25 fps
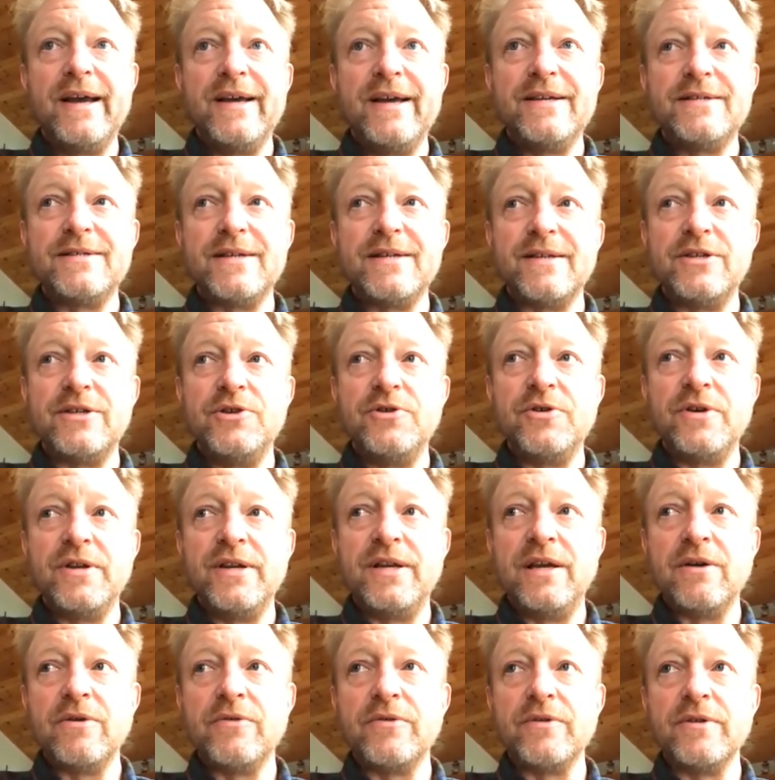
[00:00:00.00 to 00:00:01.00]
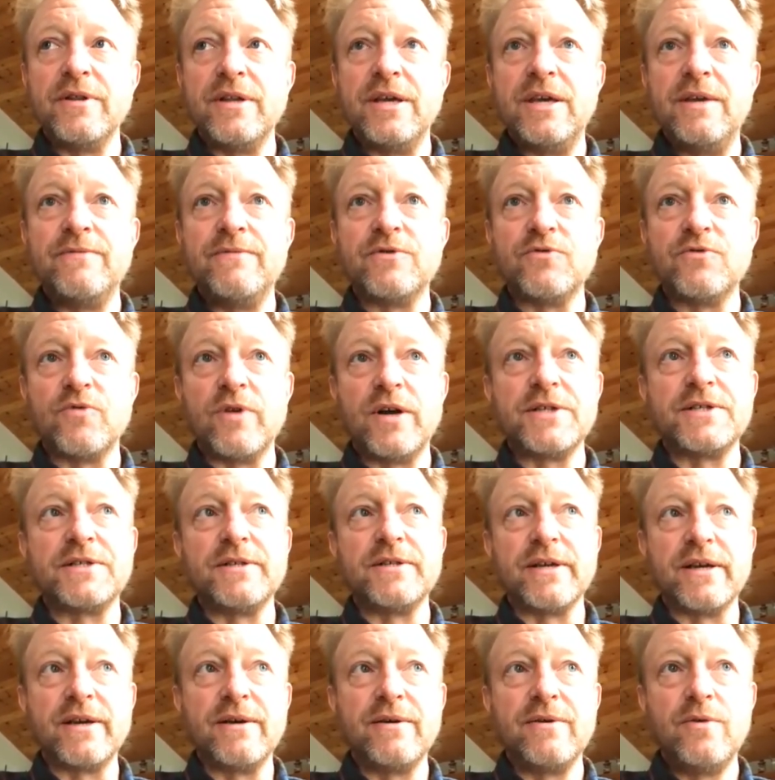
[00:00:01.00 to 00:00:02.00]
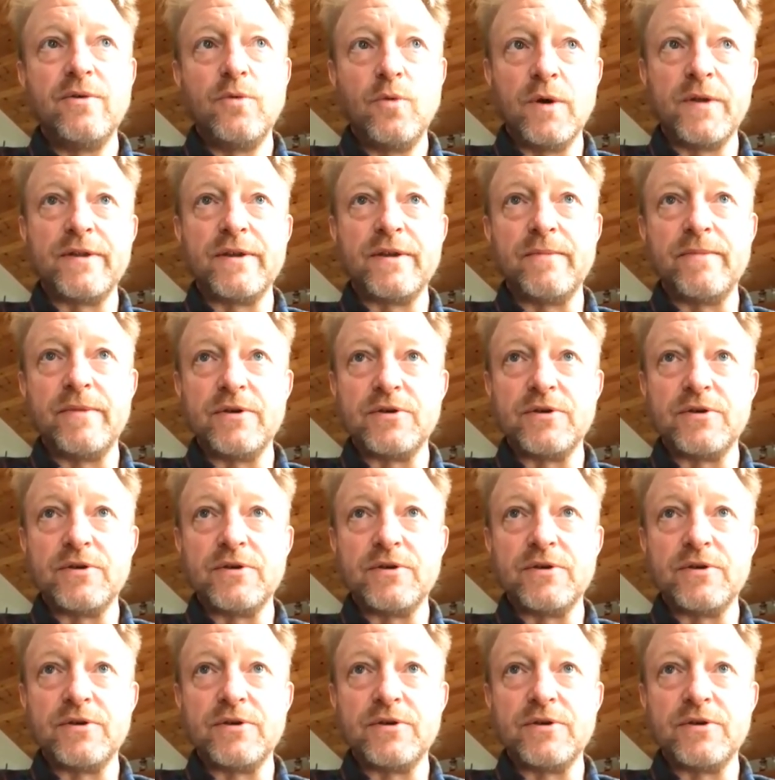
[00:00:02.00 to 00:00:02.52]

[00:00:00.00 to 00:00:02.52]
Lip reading: say that you can hear the leaves rustling with them.